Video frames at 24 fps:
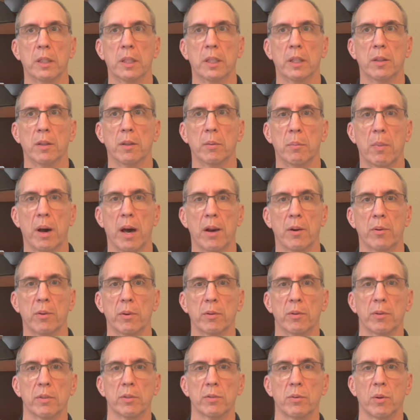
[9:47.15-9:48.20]
the moderate
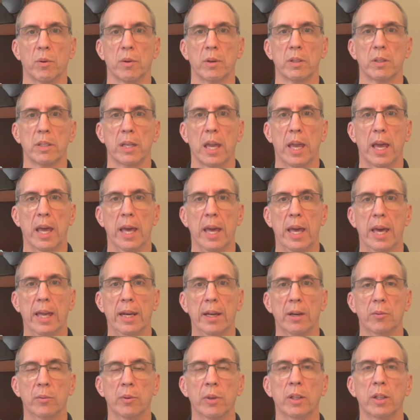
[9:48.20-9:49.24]
resorts, and
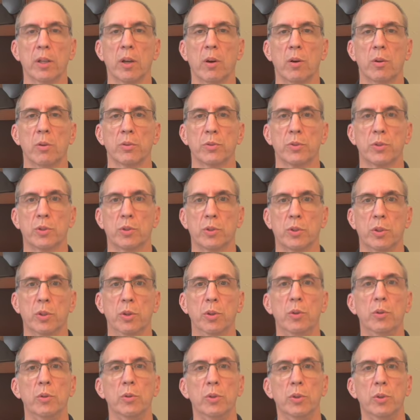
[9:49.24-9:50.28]
it really holds
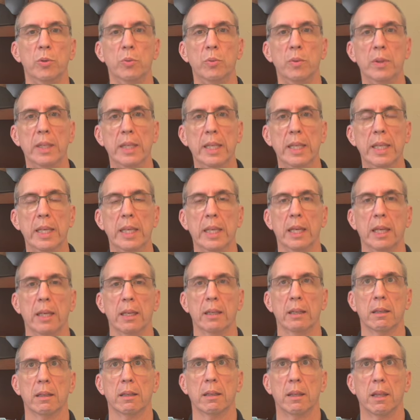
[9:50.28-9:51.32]
two unique
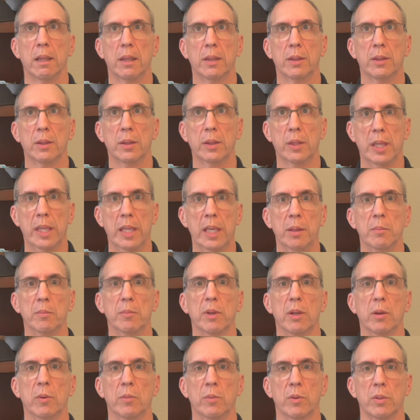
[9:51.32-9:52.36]

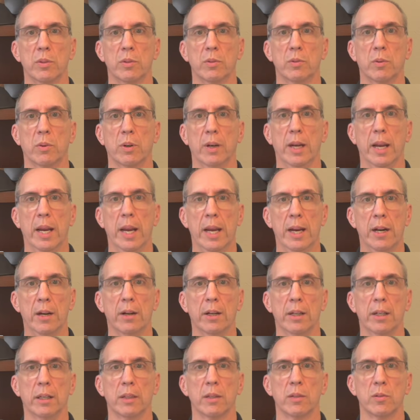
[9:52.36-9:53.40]
themed resort
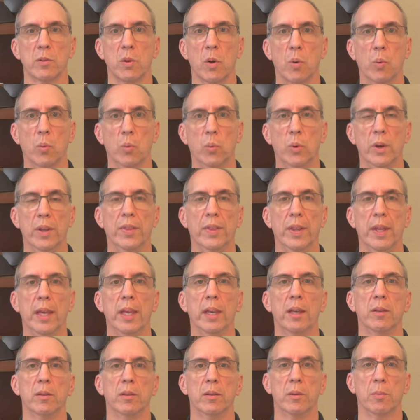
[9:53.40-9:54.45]
areas
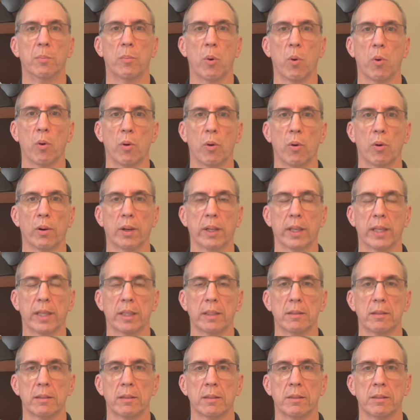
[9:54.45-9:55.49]
within the Port
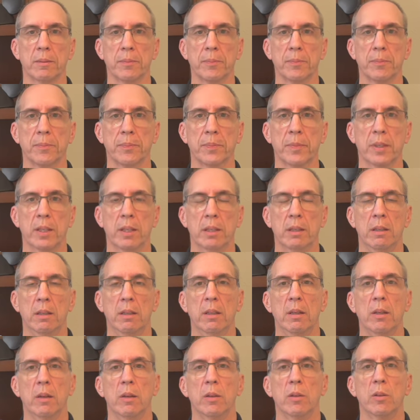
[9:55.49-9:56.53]
Orleans.
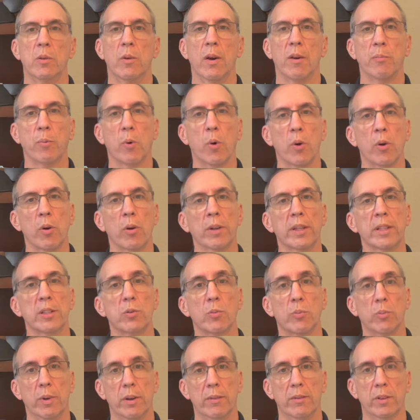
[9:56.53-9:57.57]
You have Port Orleans
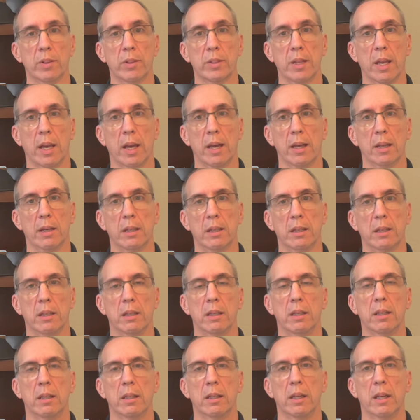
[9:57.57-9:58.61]
Riverside,
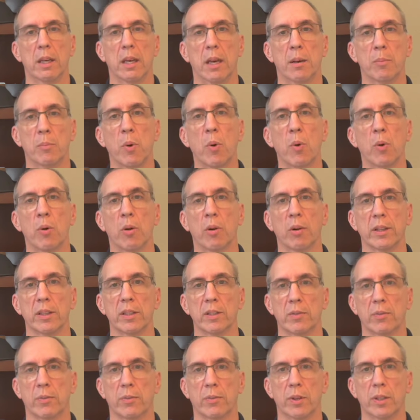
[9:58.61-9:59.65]
and Port Orleans
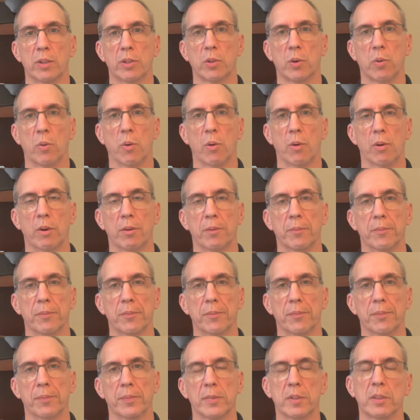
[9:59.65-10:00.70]
French Quarter.
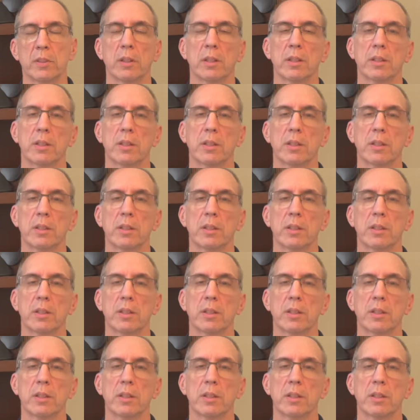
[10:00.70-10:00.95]
So let's